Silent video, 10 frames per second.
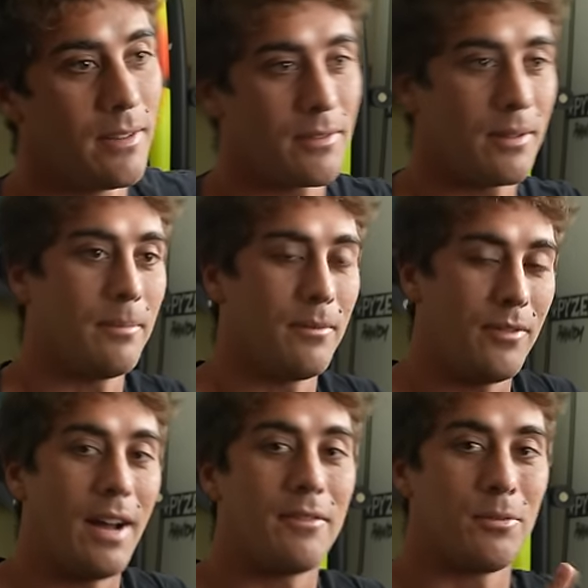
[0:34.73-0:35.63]
from
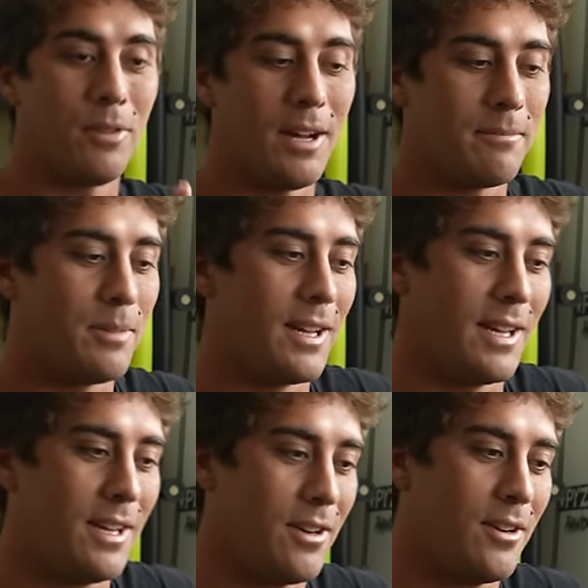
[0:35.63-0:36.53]
five to one, but
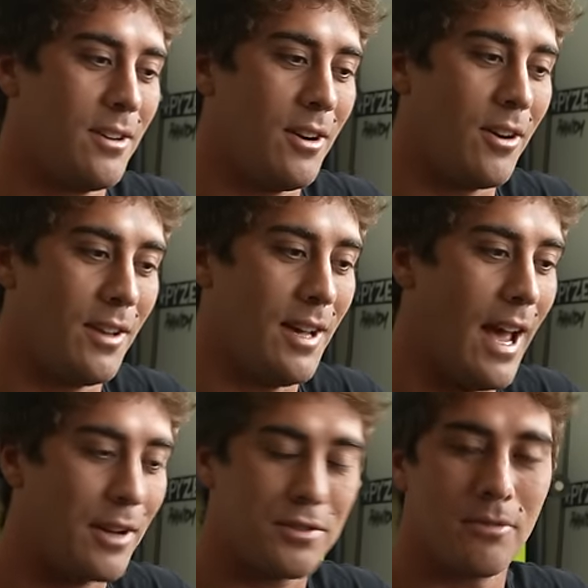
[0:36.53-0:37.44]
here are
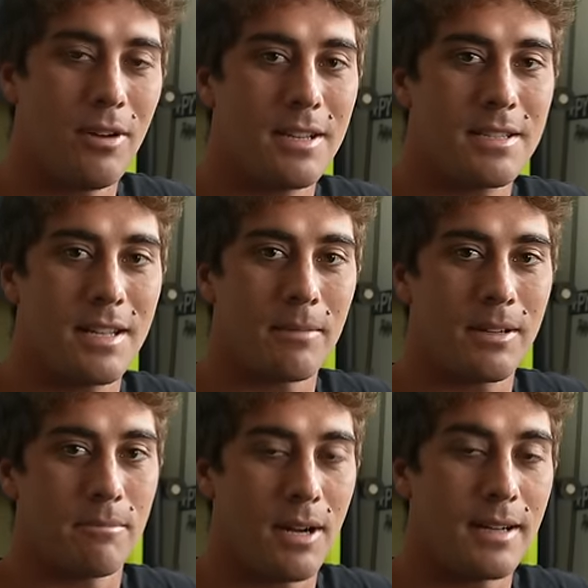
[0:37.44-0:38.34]
the extra ones that I'm
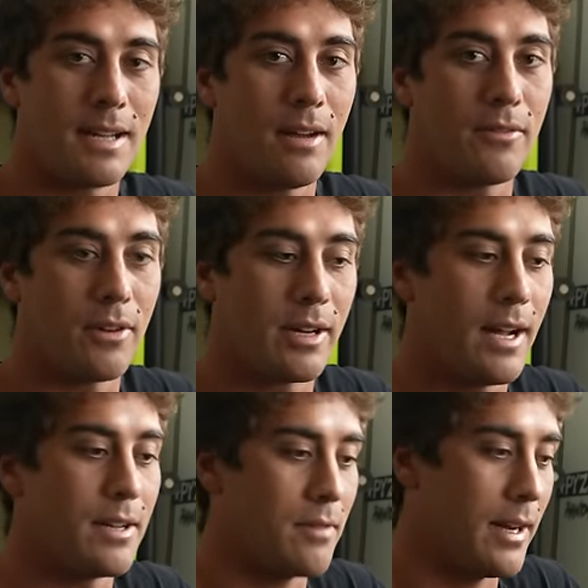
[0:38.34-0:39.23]
going to break down for you
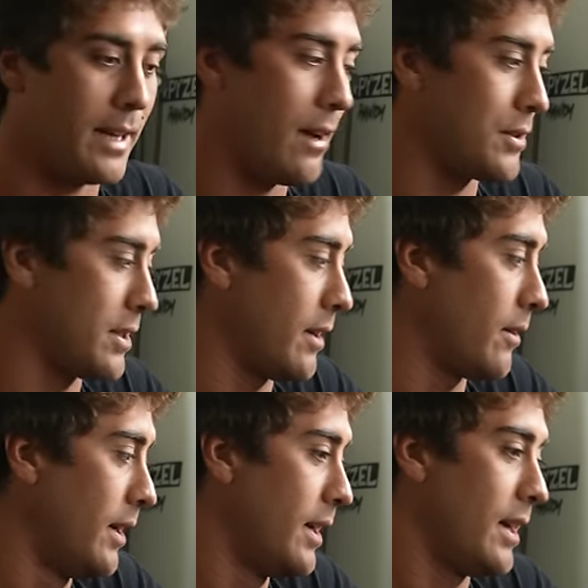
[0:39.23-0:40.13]
guys right now.
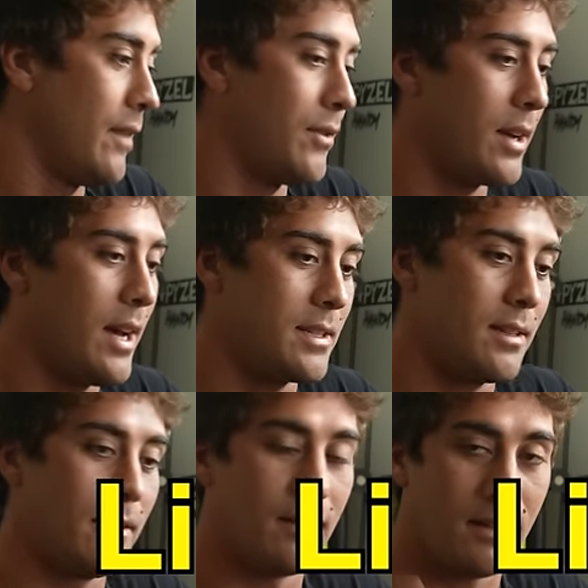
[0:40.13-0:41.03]
So if you guys
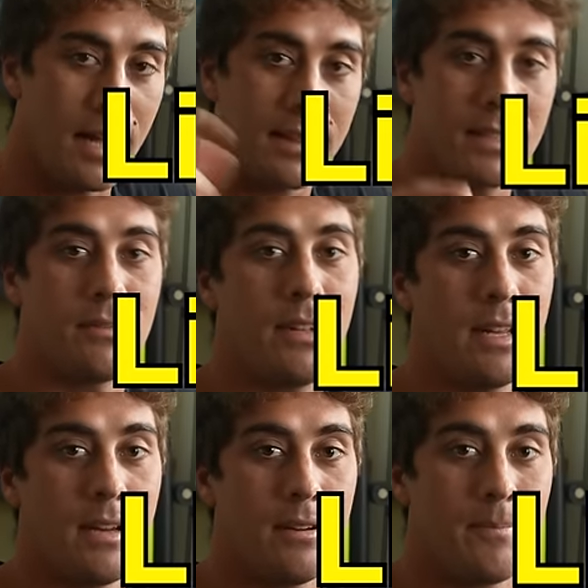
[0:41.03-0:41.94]
could like this
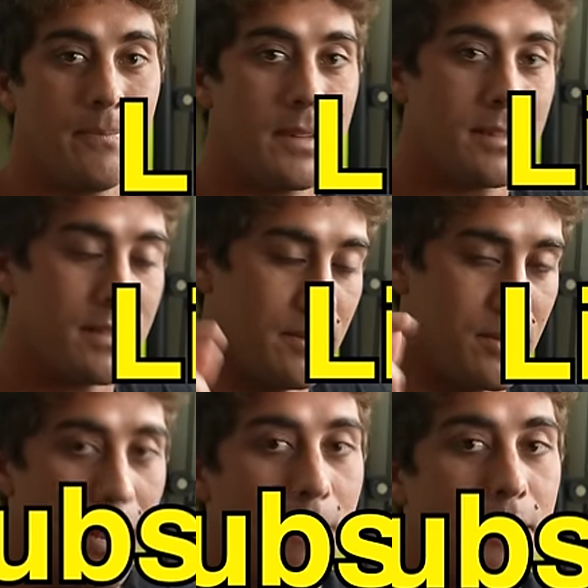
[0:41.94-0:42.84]
video,
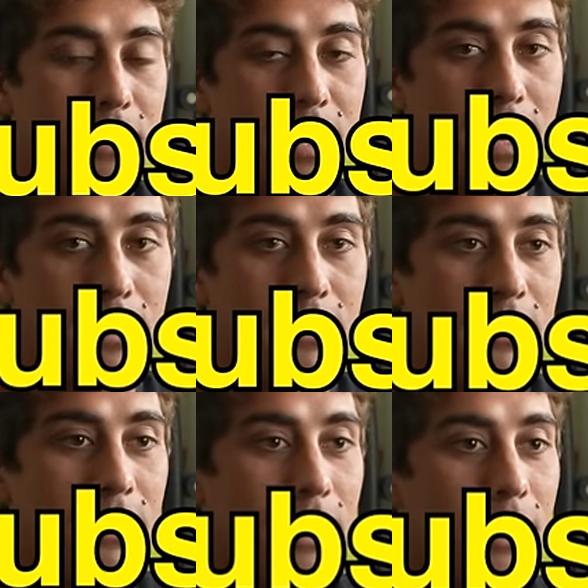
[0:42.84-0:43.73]
subscribe to the
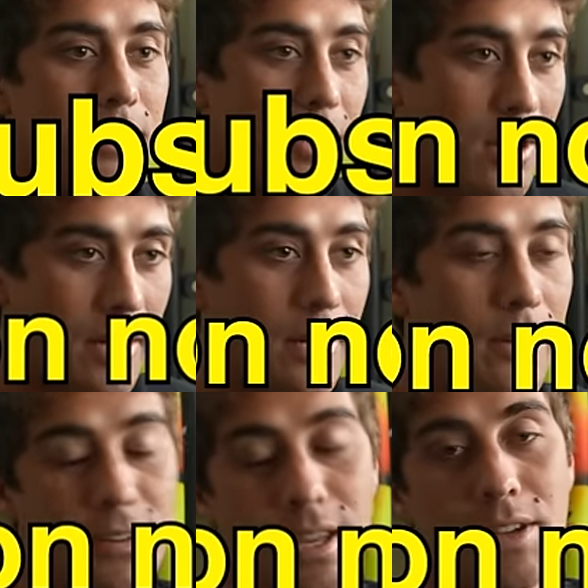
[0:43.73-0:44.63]
channel, turn on
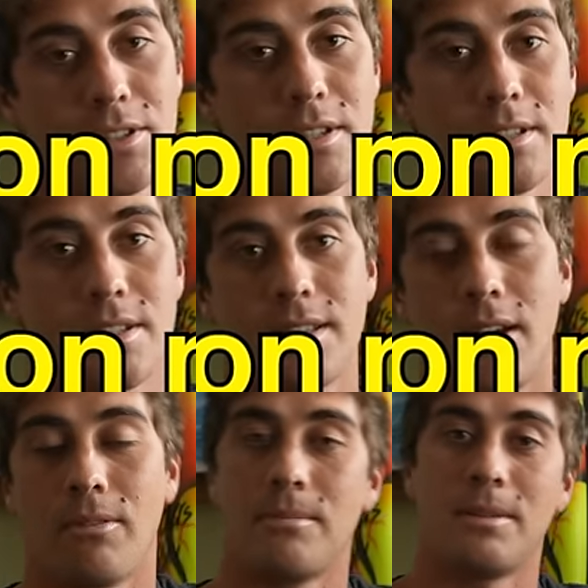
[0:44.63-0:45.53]
notifications,
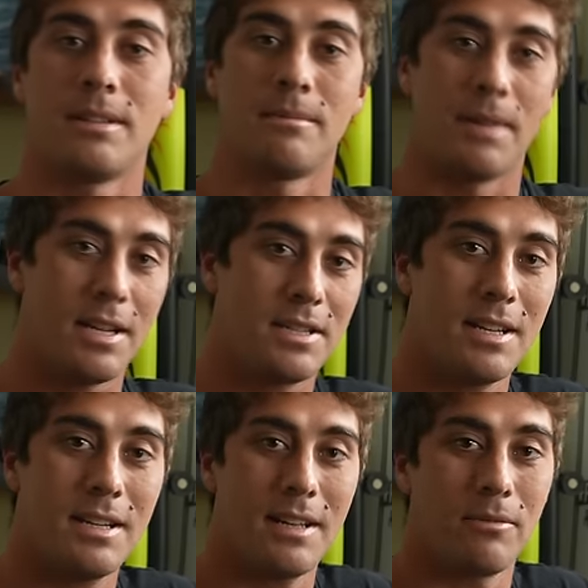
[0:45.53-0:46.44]
that would be
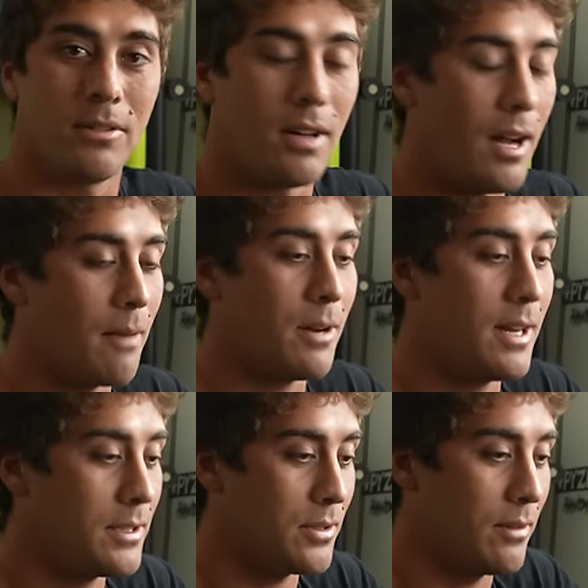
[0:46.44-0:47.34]
amazing. And we'll hop
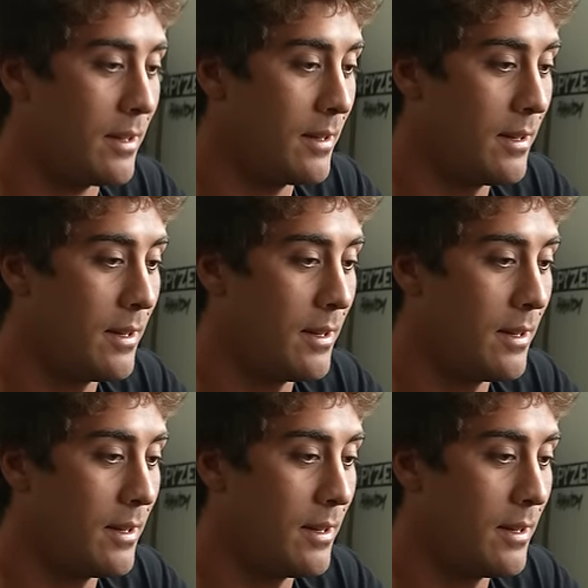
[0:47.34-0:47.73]
right into it